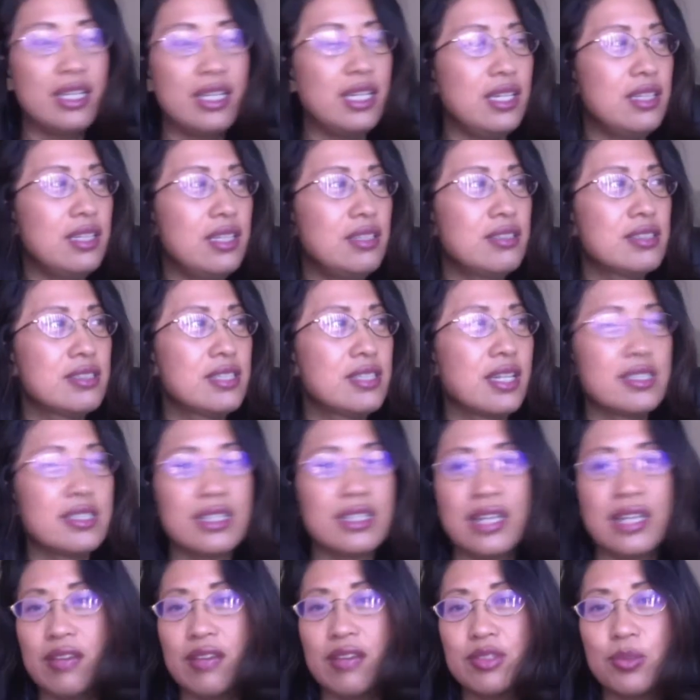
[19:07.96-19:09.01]
he
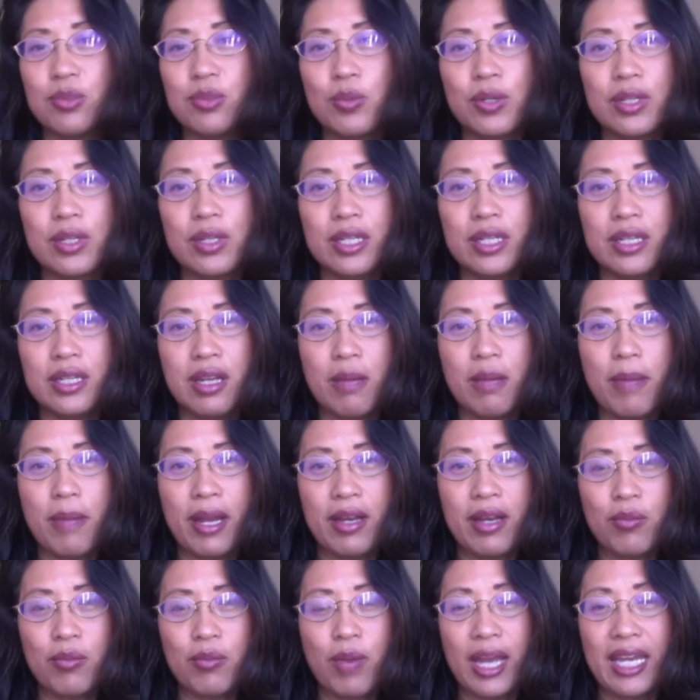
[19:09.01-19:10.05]
doesn't have to worry about
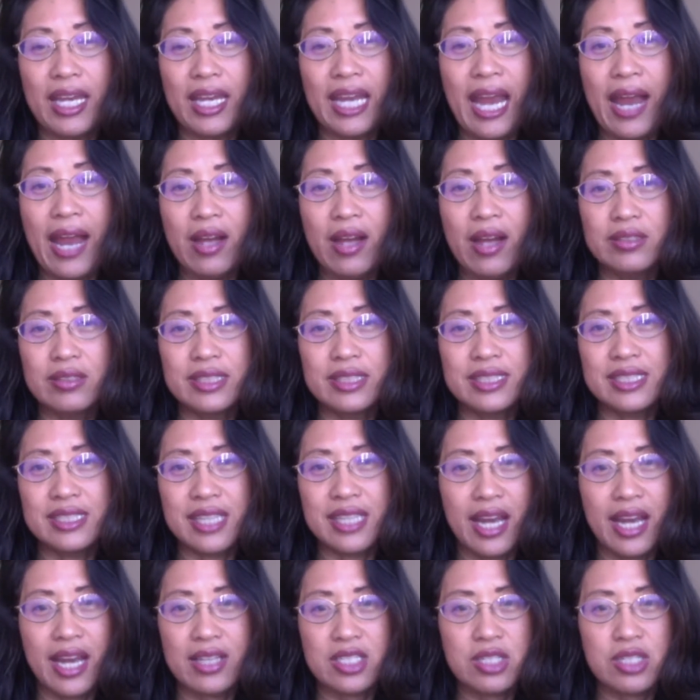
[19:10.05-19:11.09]
it running out, this
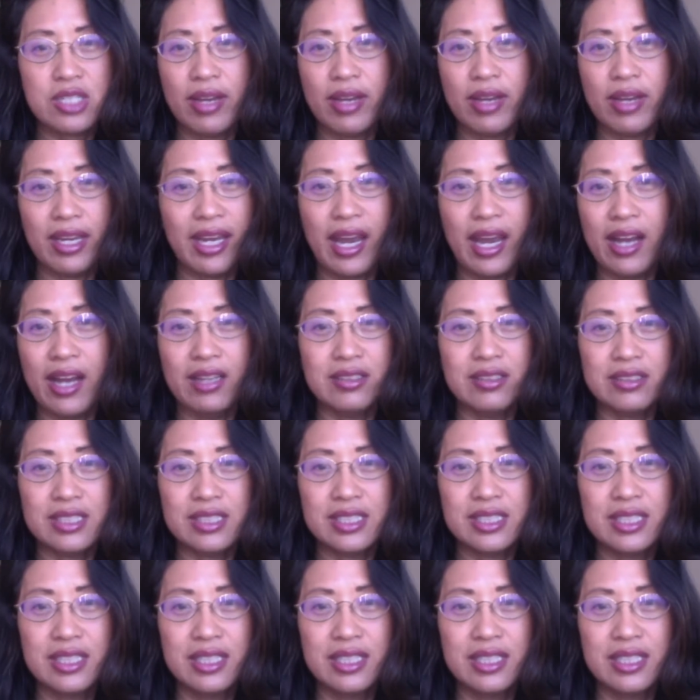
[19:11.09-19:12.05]
cash running out,